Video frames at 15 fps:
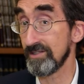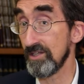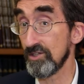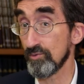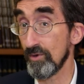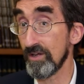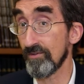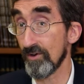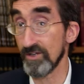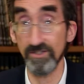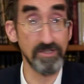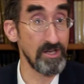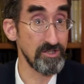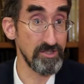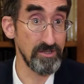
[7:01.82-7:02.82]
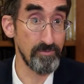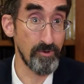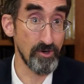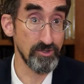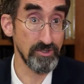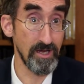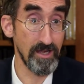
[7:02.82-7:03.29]
each week for our discussion of the
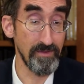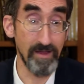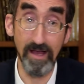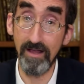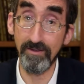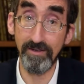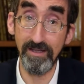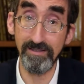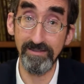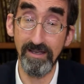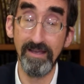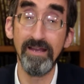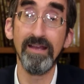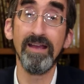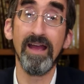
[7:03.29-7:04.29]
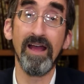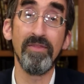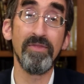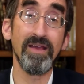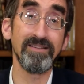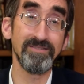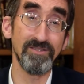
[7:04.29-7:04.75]
Parsha and the holidays. And
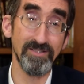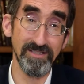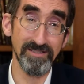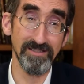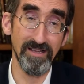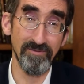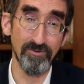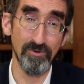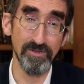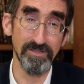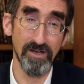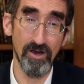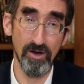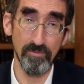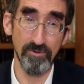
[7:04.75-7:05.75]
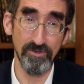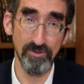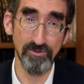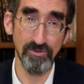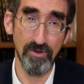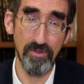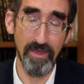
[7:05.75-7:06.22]
thanks to Jason Lefkowitz, our
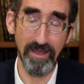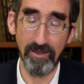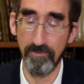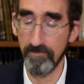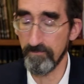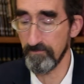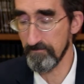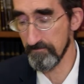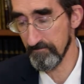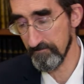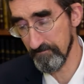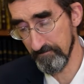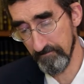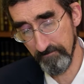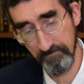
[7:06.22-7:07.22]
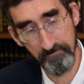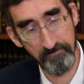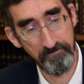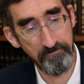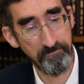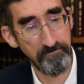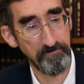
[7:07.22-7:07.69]
producer. Thank
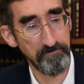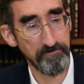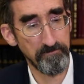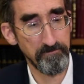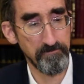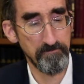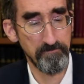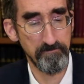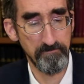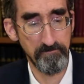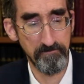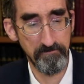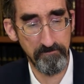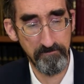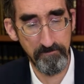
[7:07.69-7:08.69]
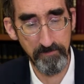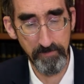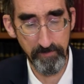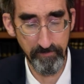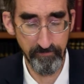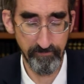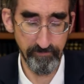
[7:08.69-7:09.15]
you. This has been
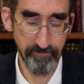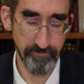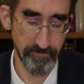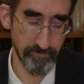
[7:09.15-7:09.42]
10 Minutes for